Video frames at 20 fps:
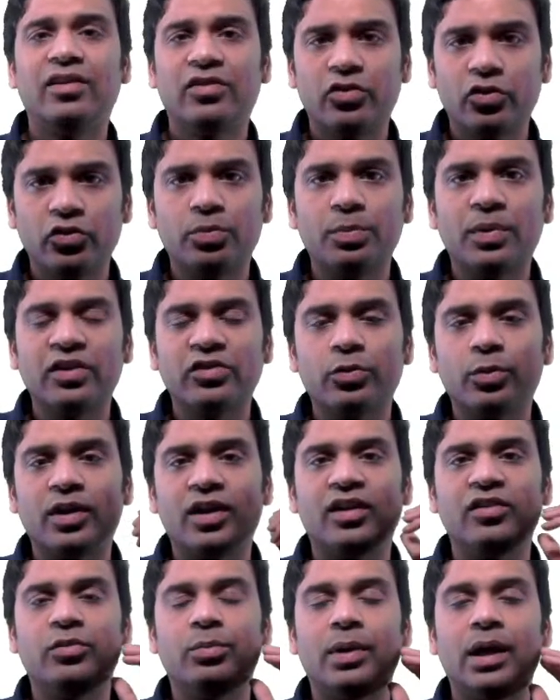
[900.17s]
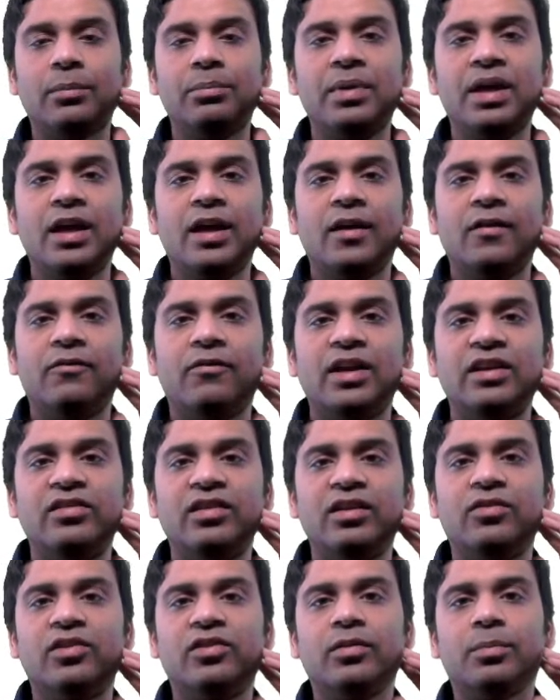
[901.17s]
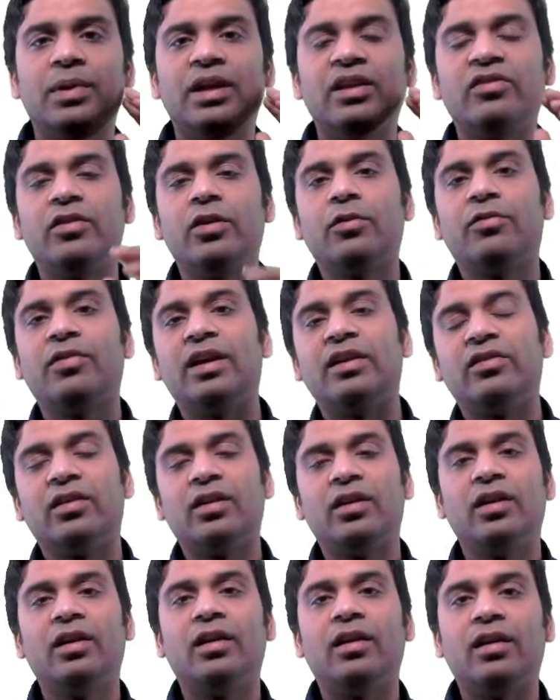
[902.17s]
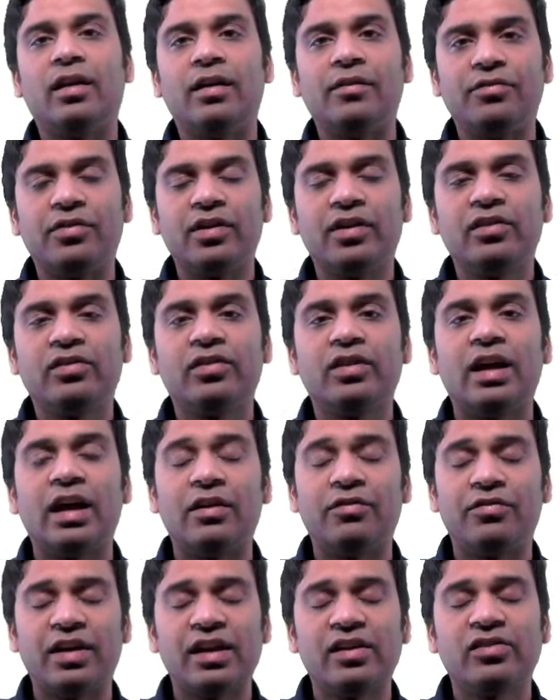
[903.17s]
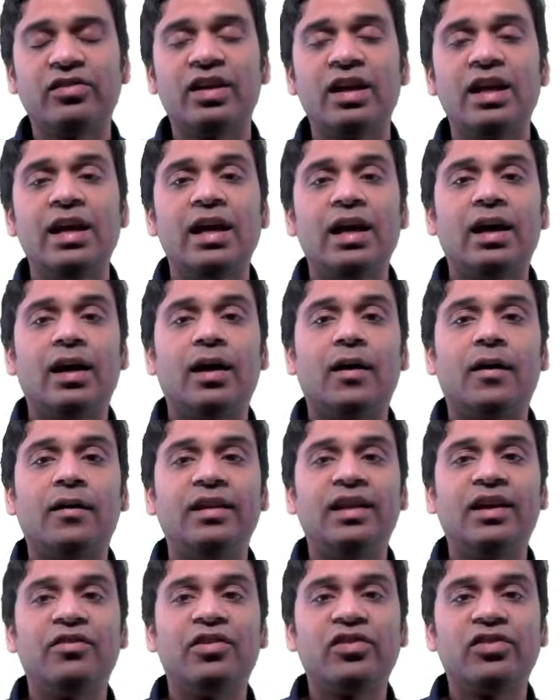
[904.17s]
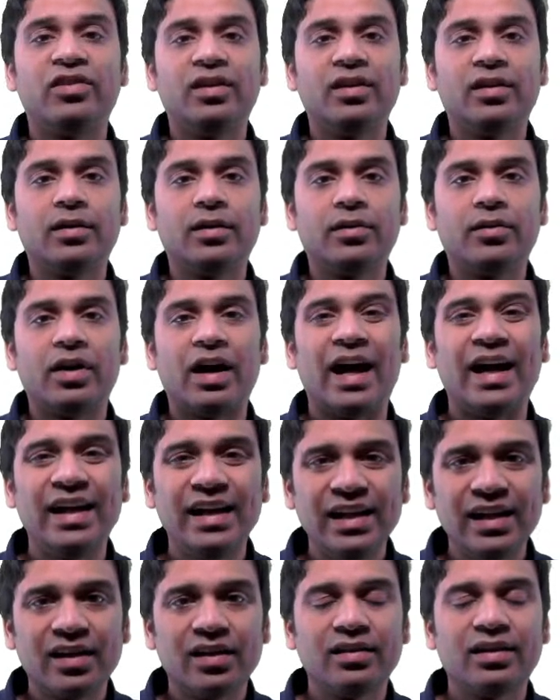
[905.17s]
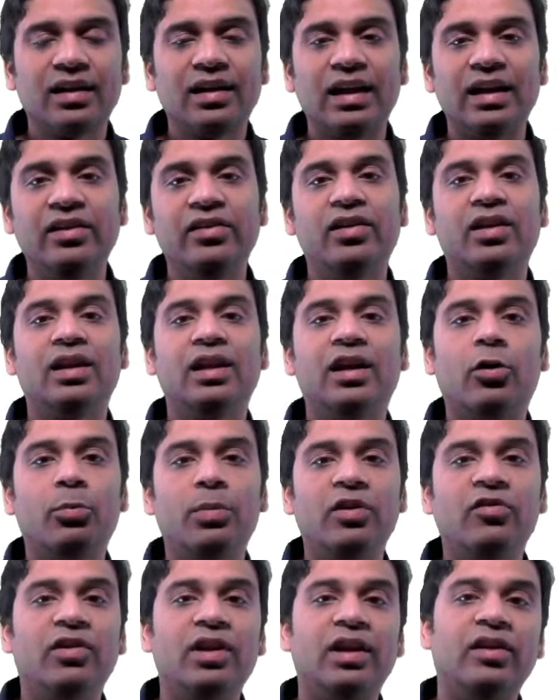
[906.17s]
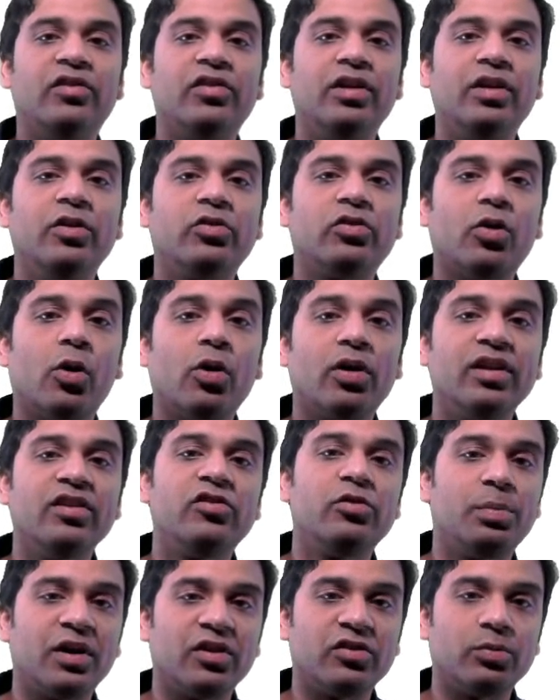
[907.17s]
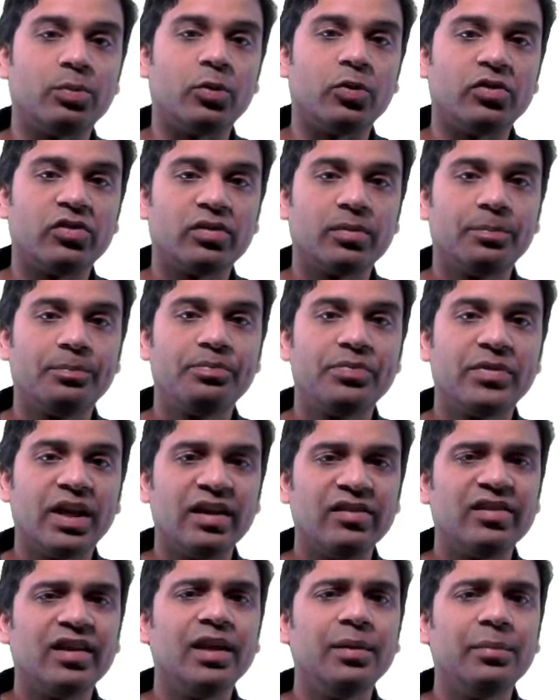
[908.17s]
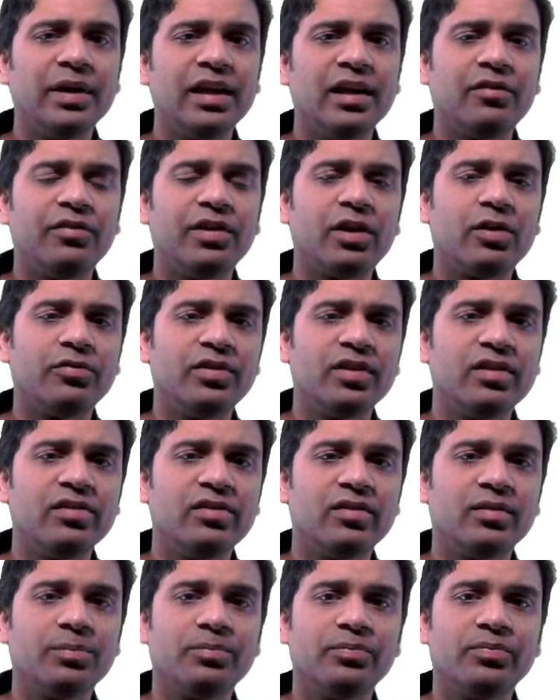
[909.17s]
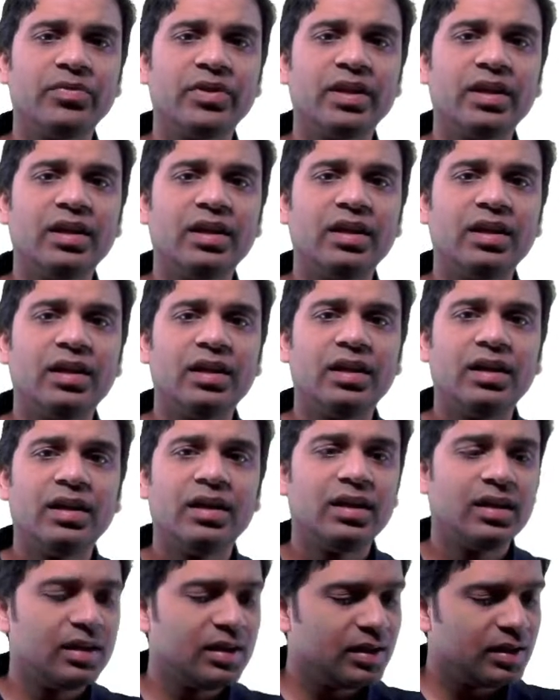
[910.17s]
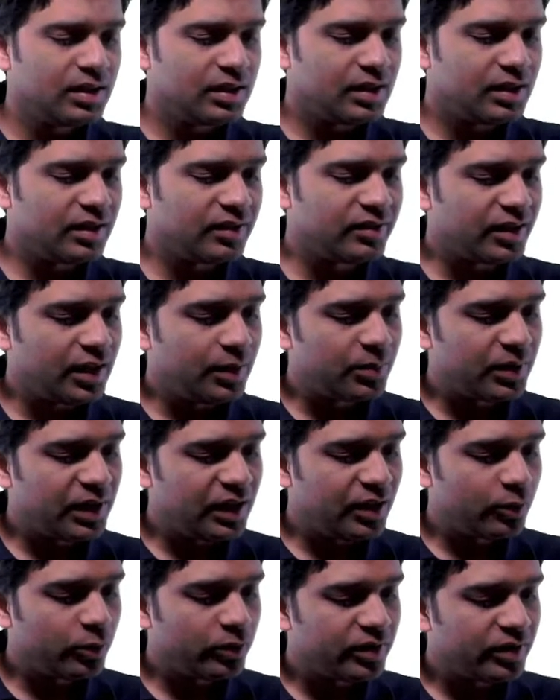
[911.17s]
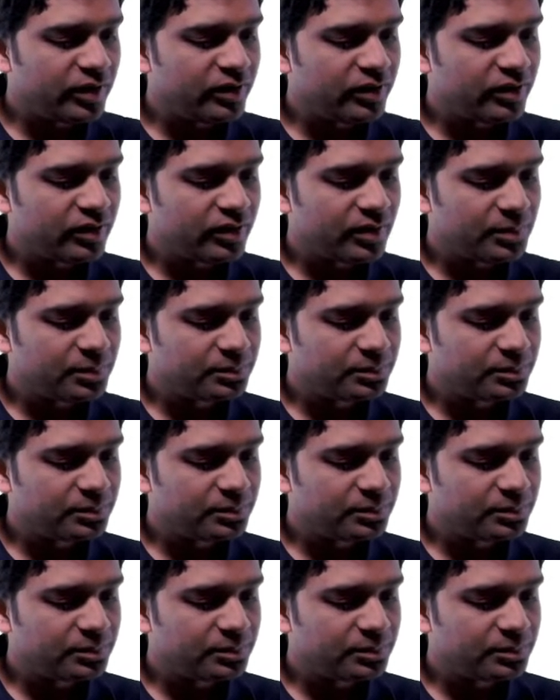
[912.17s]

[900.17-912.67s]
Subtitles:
Sushma Swaraj ma'am, when she was the Ministry of External Affairs, there was the idea that Indian government will introduce orange passports. Is anybody aware of this? Does anybody know this?